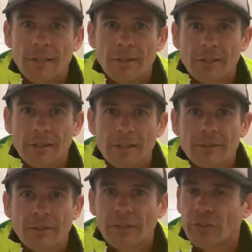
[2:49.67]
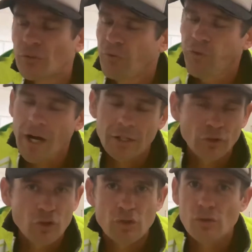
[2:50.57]
All right? This is fucking
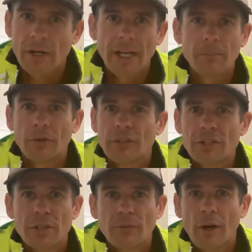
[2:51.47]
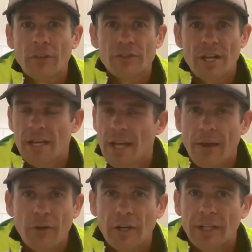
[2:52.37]
straight up most legit advice you're
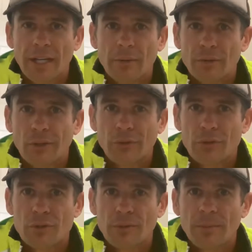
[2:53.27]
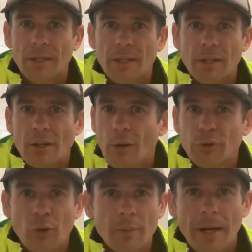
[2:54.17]
ever going to get in terms of YouTube. No one's
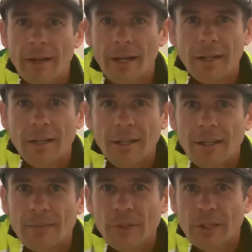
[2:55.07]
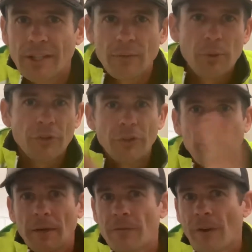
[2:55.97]
talking about that. You know, because everyone puts on this
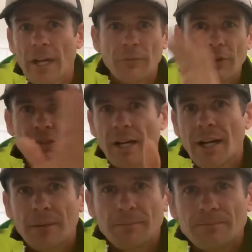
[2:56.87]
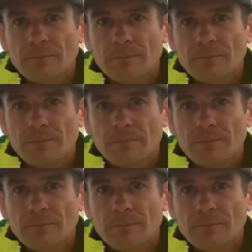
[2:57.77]
big fake facade.